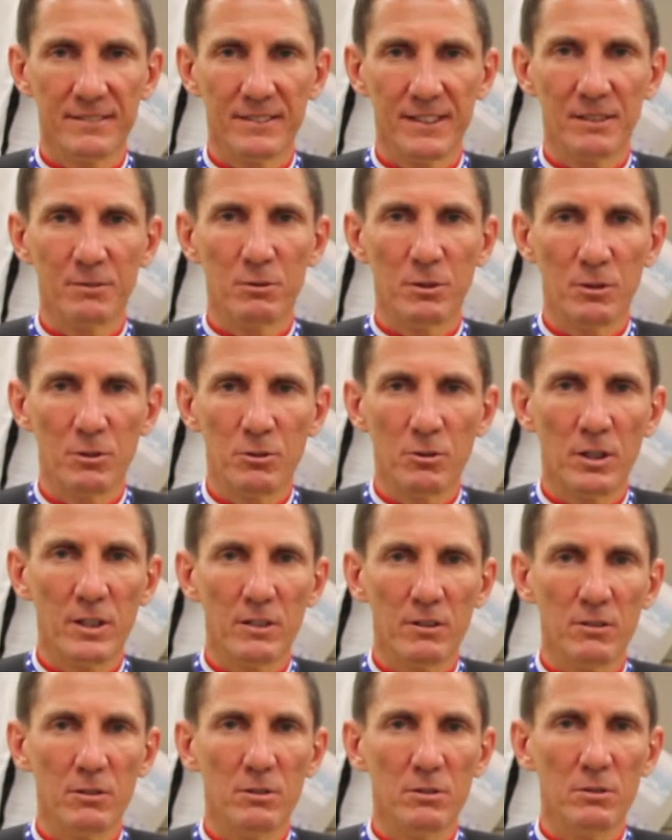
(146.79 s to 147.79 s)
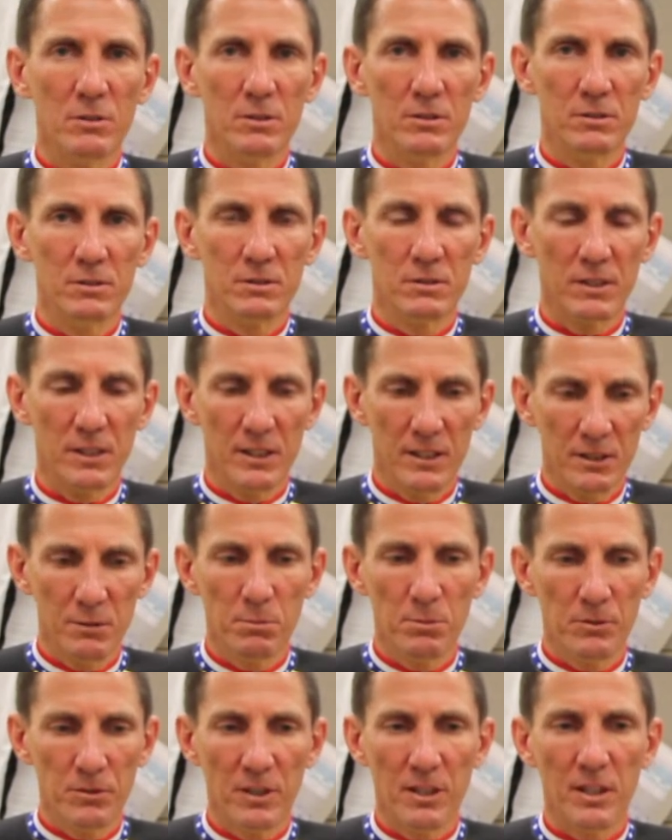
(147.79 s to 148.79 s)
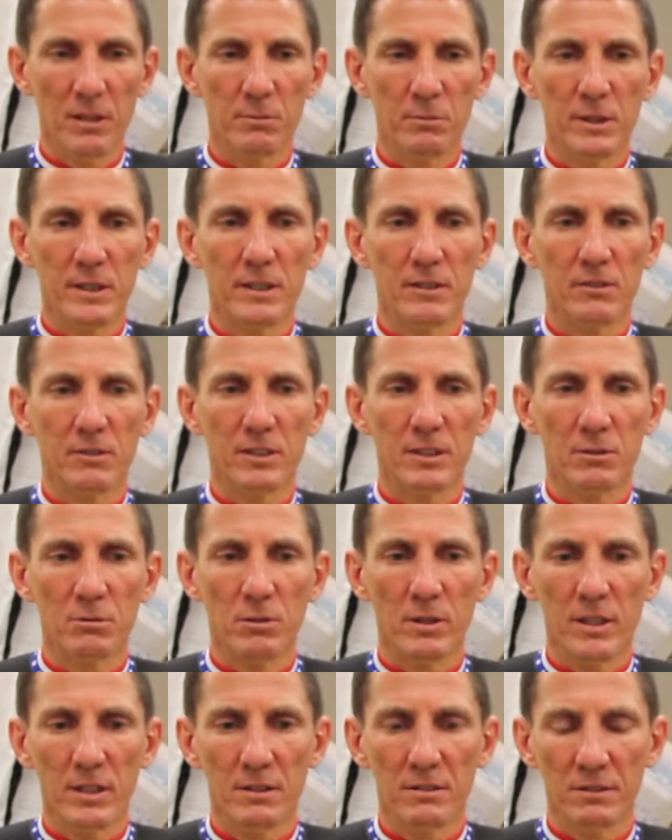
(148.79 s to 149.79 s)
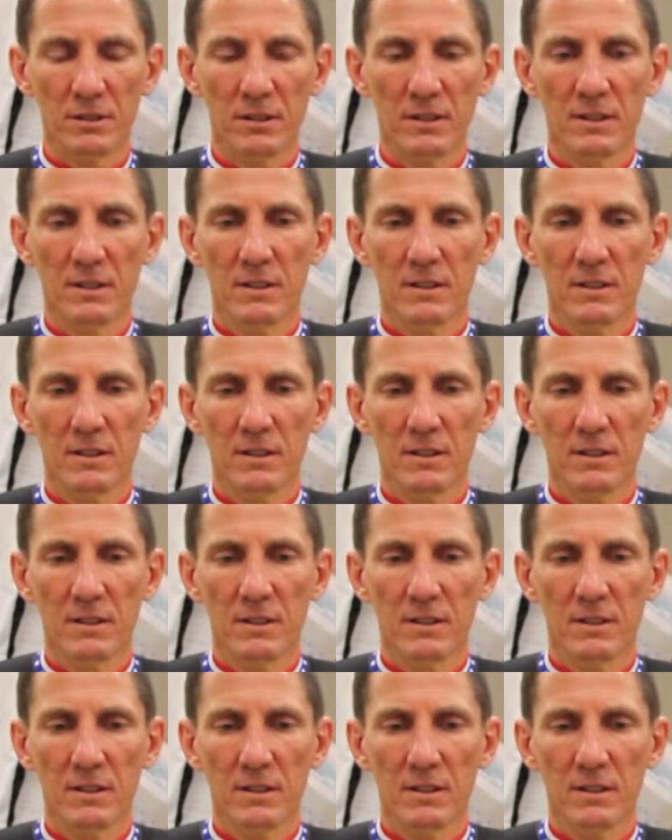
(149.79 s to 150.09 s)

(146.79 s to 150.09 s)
And what you're trying to do is 100% of the money you're going to raise